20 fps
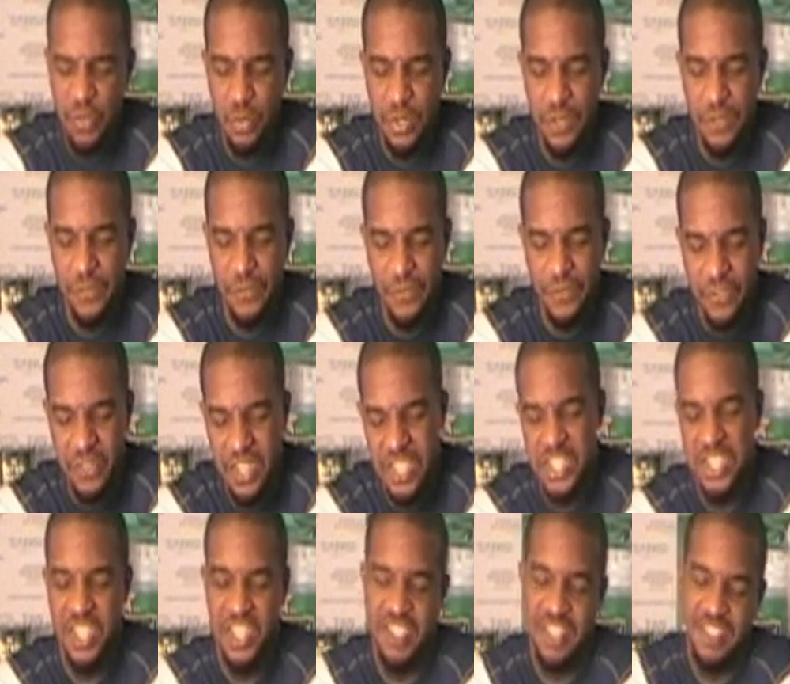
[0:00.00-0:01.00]
just want to
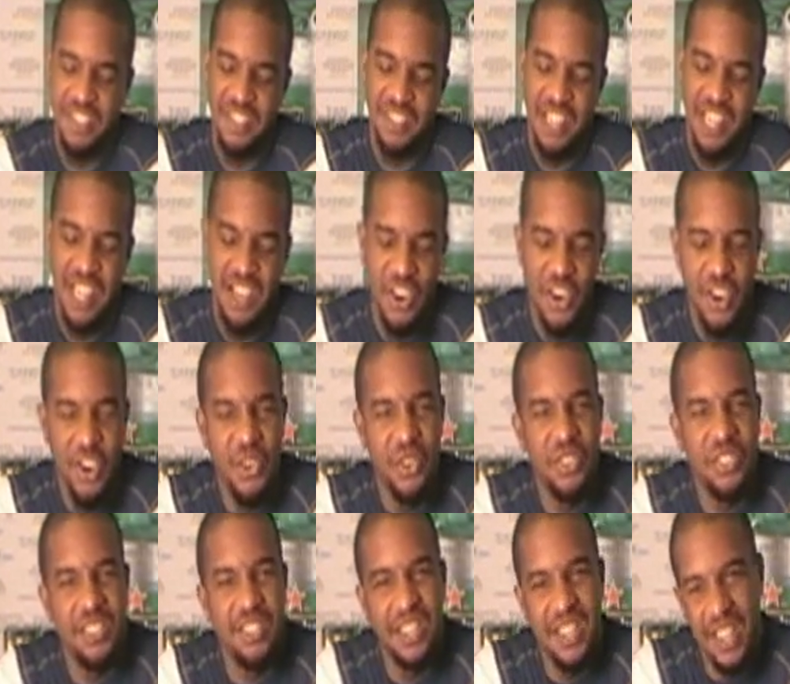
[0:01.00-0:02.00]
French kiss her like
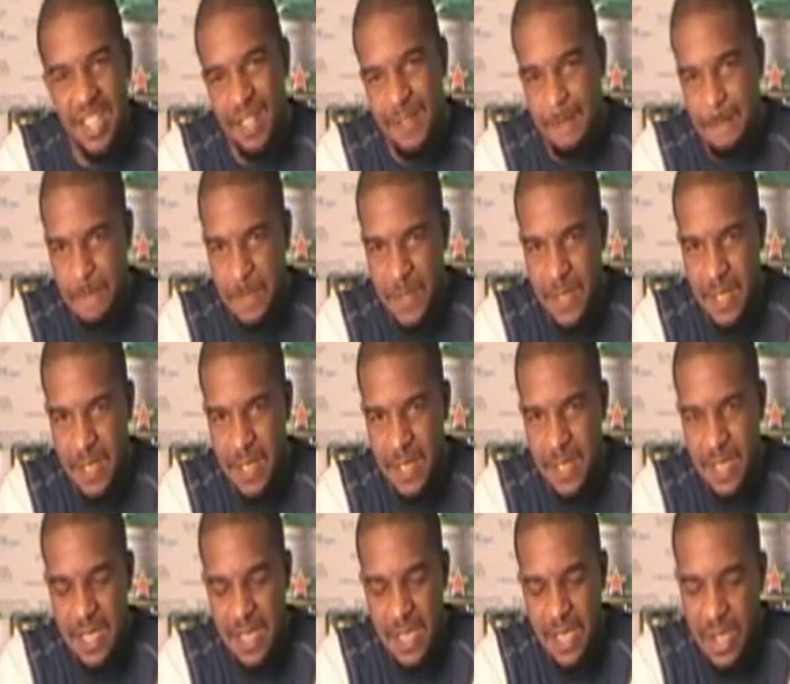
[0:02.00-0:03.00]
all day.
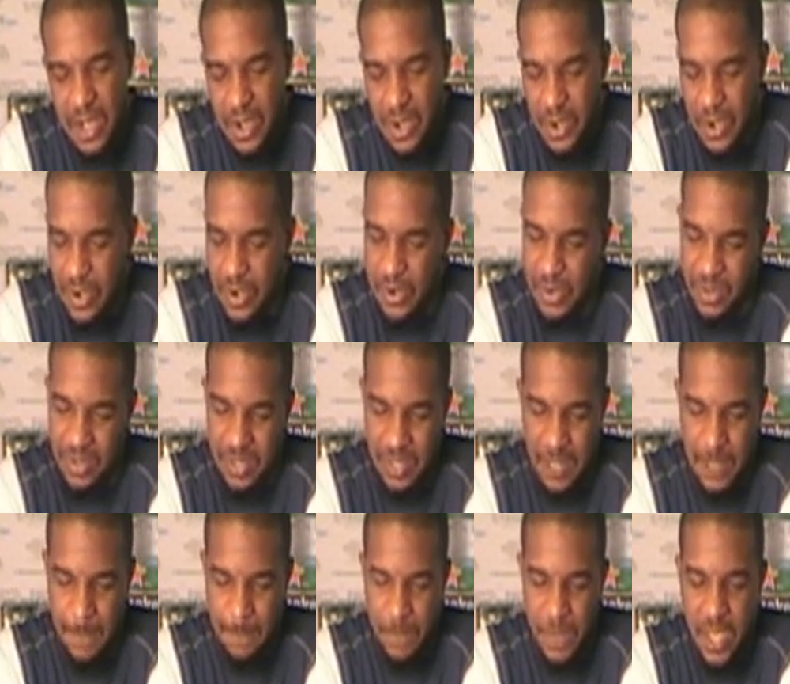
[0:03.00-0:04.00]
All
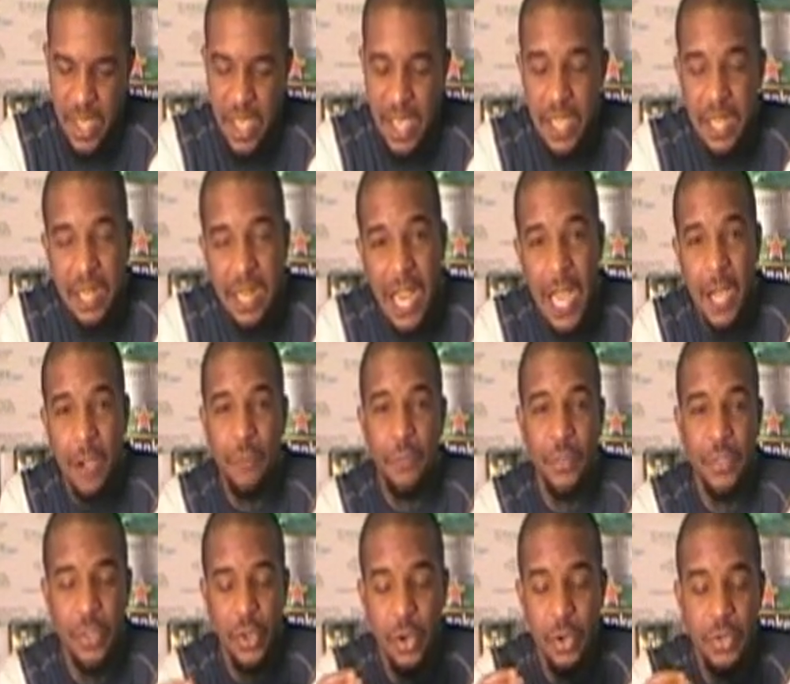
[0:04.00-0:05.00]
day. Now,
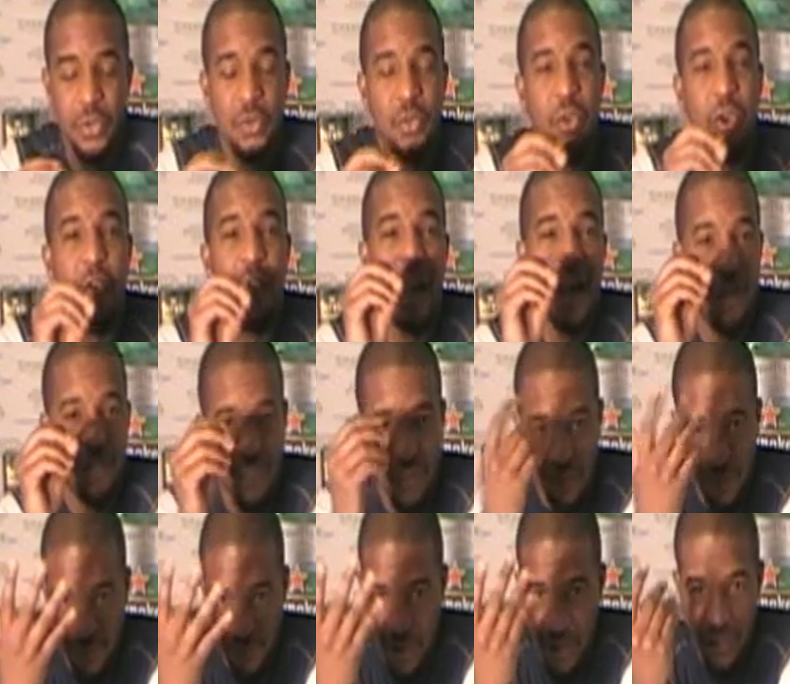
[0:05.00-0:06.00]
for those who don't have
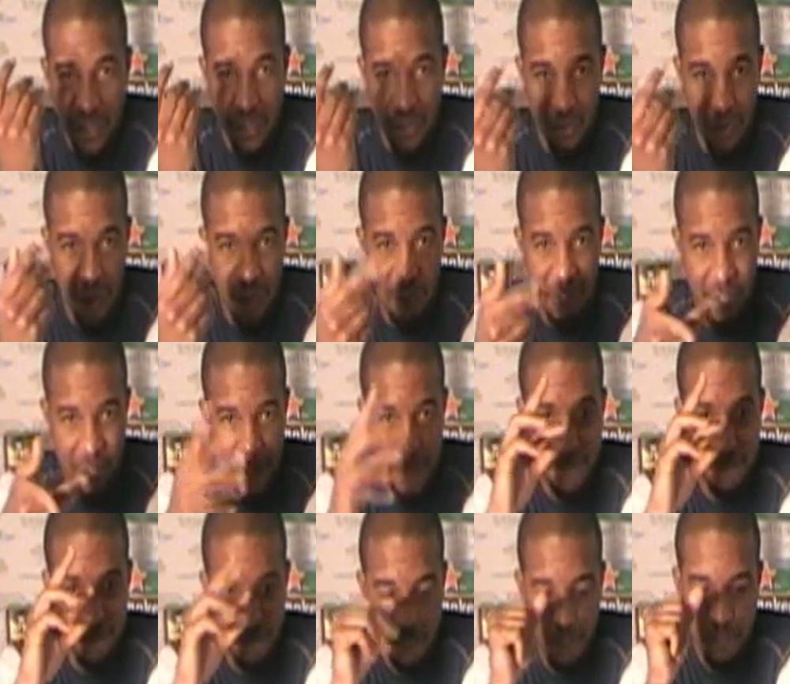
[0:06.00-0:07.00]
the finger strength
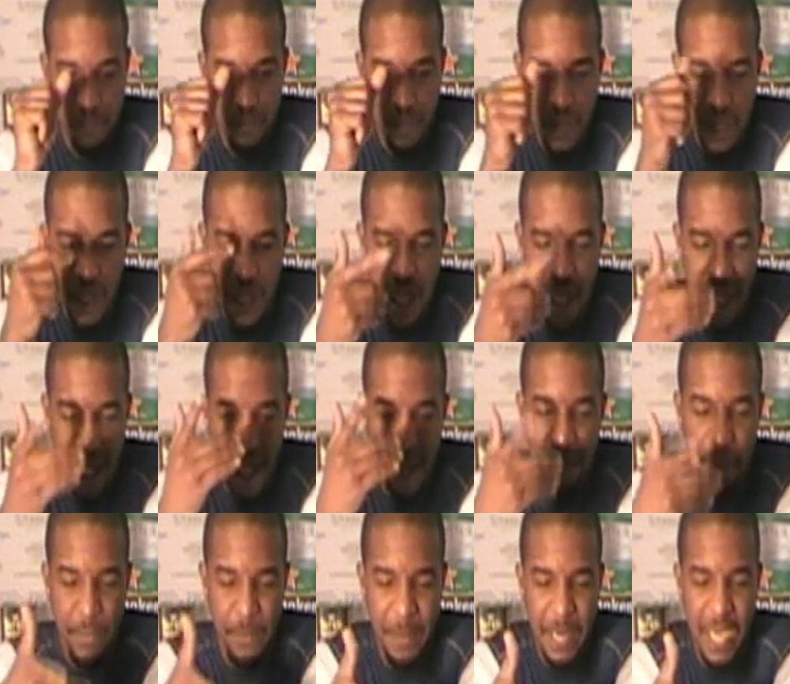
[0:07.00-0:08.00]
to
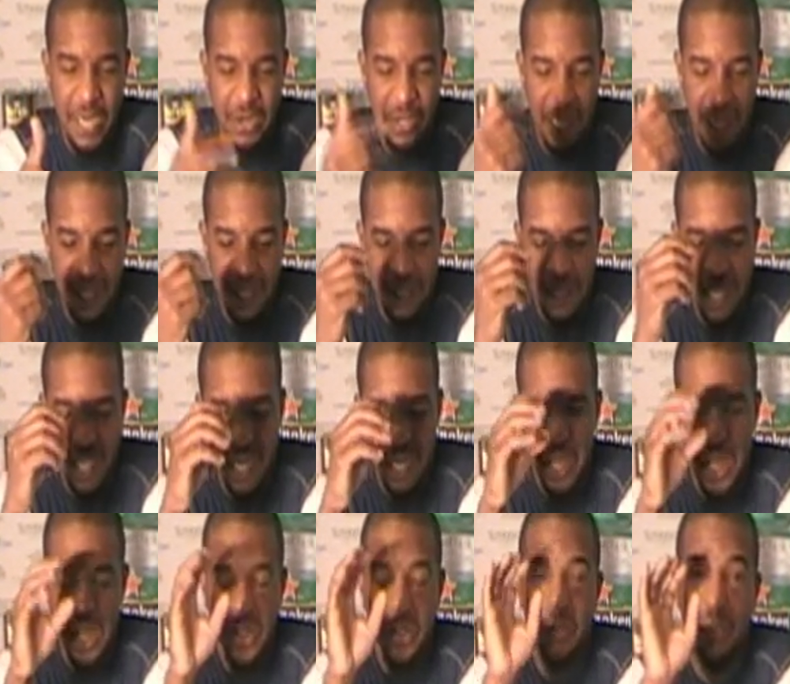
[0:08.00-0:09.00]
lift the bottle like
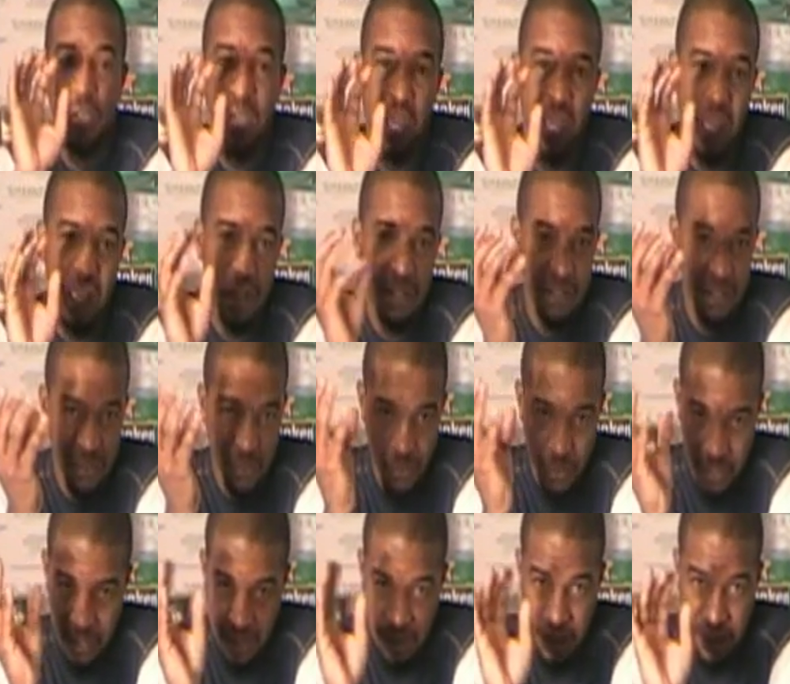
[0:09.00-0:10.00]
that, you can,
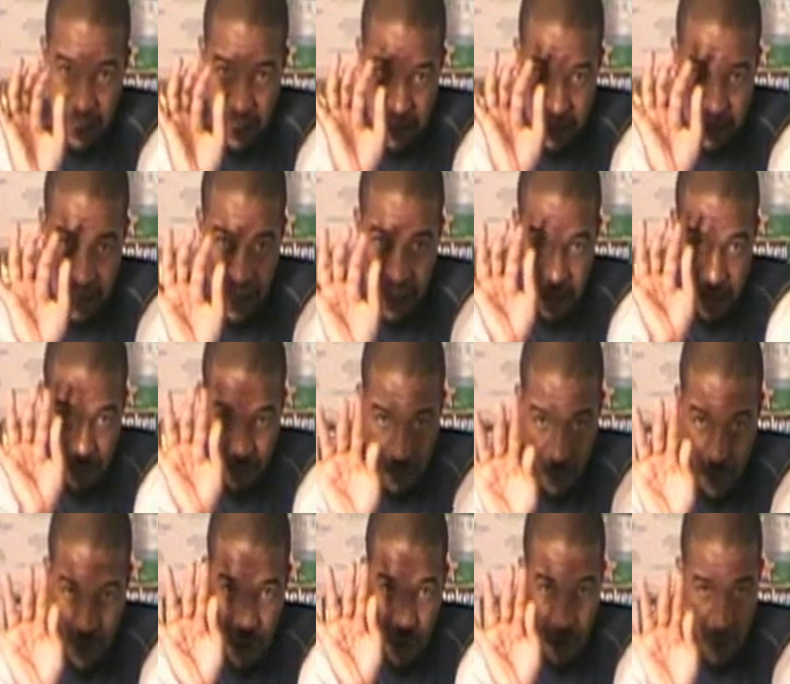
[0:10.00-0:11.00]
once again, take the
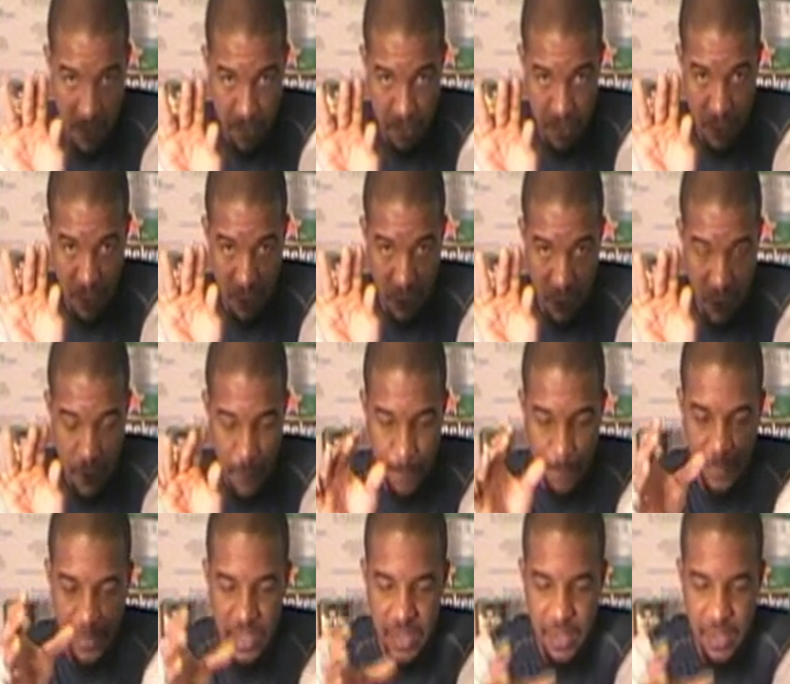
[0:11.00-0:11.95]
prong approach.